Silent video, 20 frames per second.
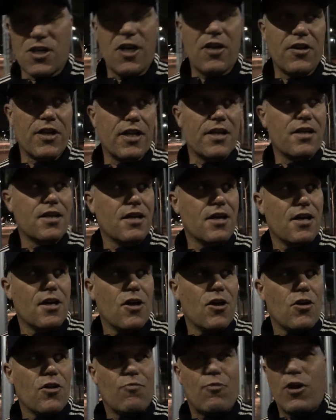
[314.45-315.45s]
know that
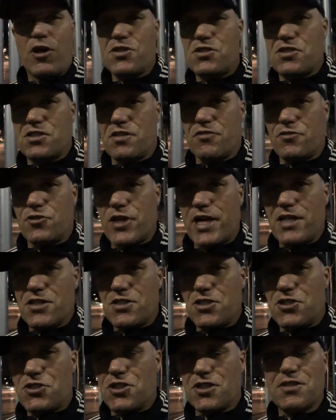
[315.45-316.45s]
the process of
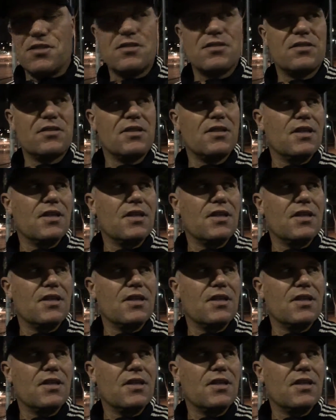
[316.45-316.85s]
transition